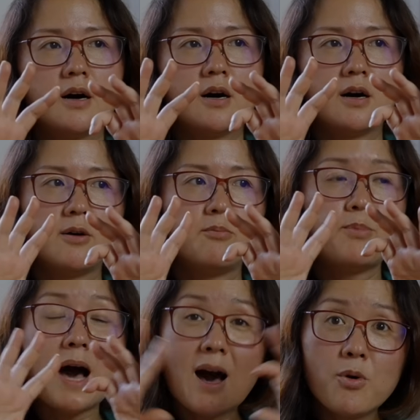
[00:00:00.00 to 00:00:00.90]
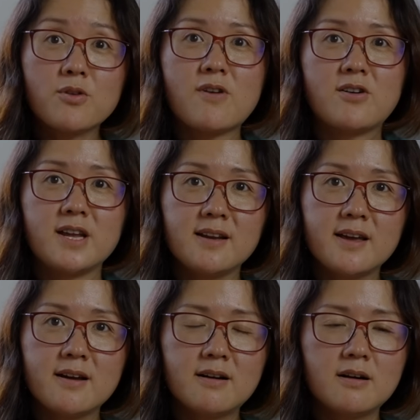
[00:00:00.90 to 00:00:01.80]
a power routing
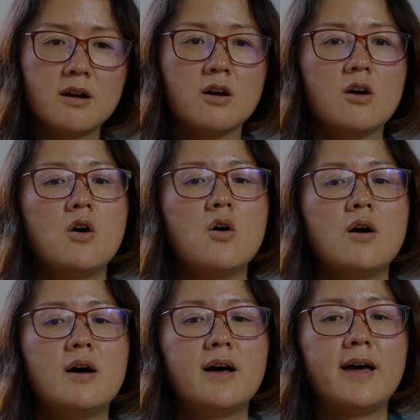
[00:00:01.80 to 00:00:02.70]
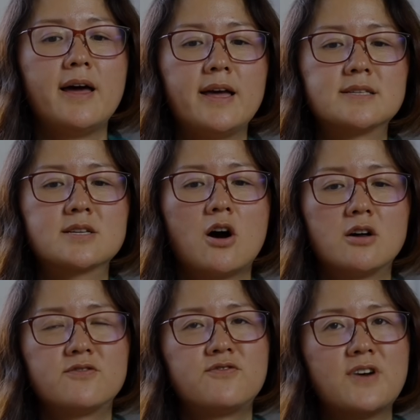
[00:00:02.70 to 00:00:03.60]
layer. It's
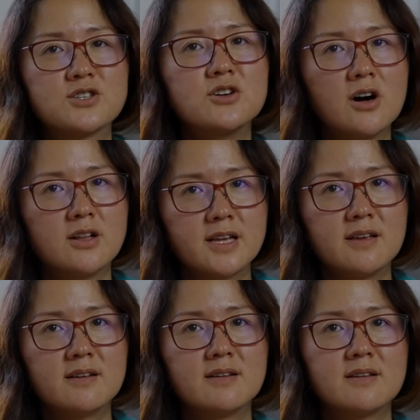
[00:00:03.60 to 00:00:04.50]
called function calling.